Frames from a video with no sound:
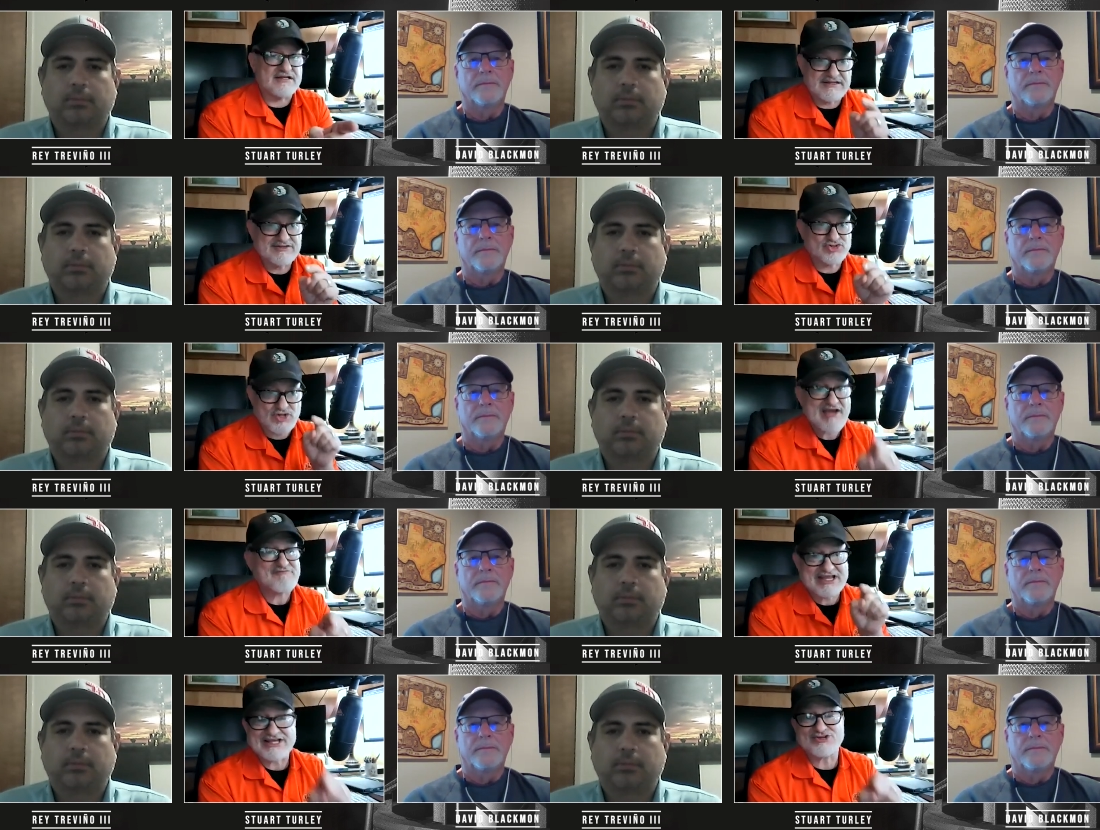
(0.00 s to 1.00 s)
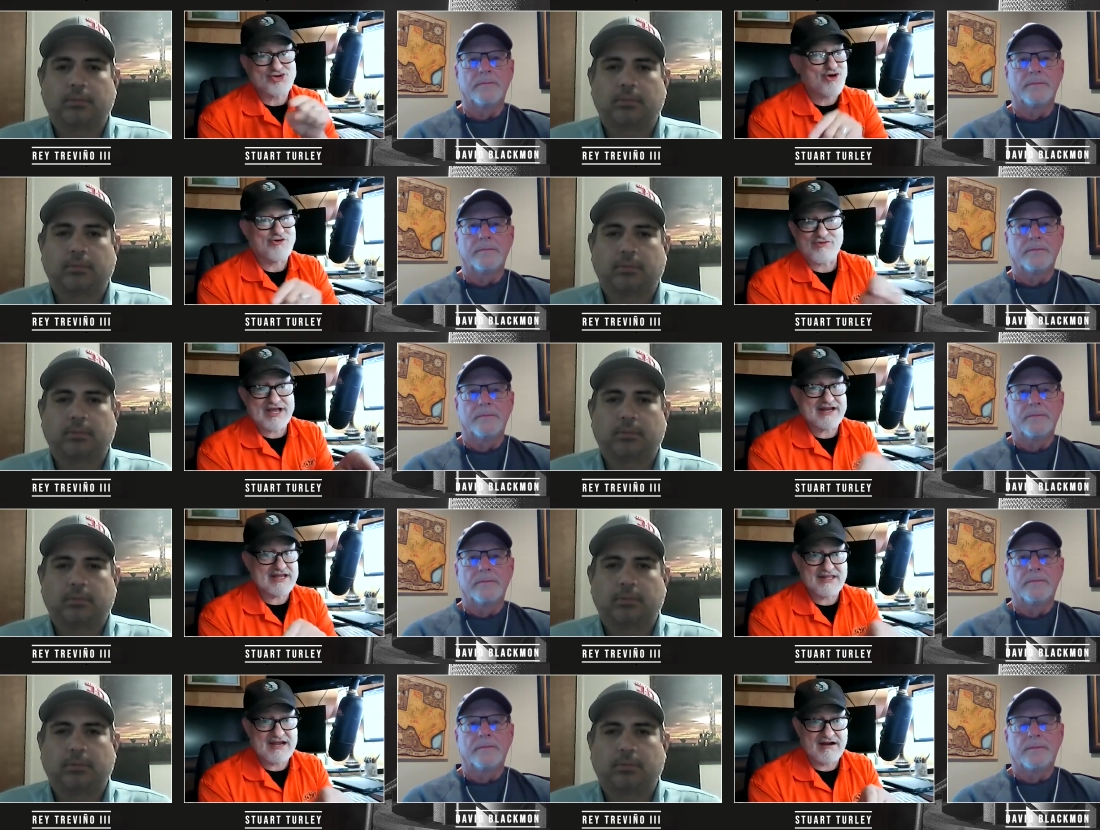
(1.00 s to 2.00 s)
Speaker 1: The traffic is already
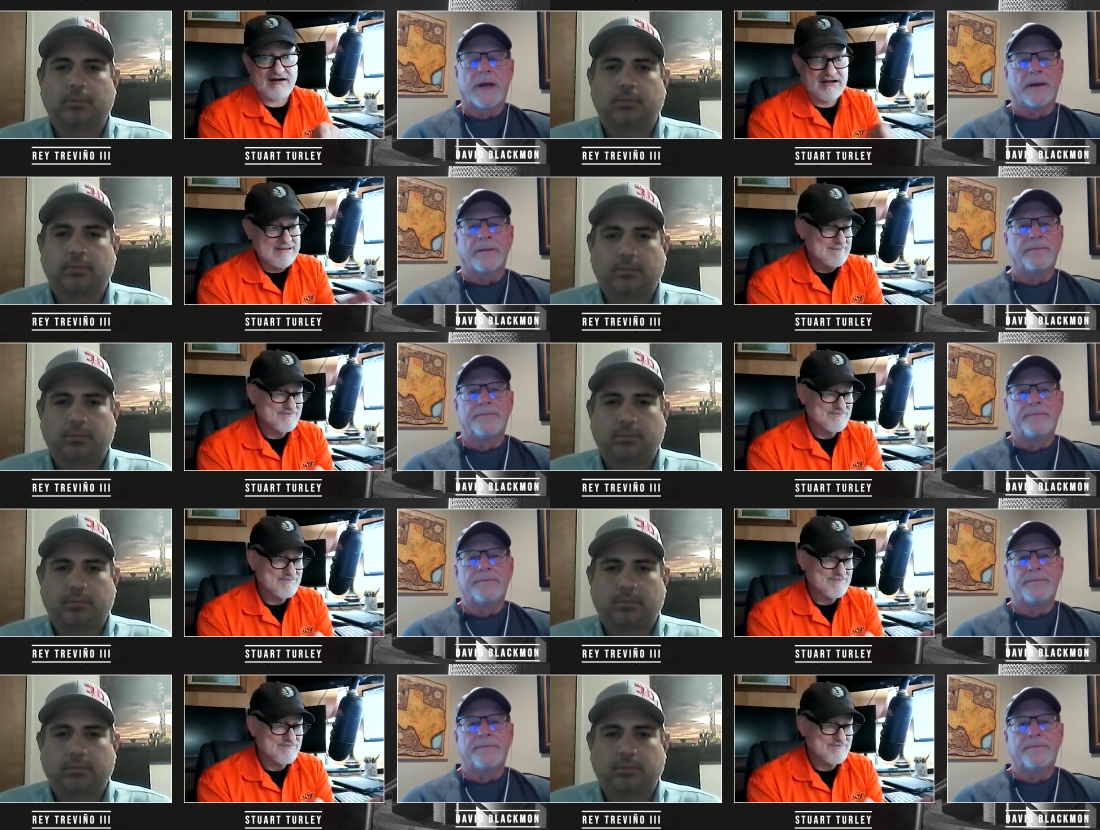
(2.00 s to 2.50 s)
there. Yeah.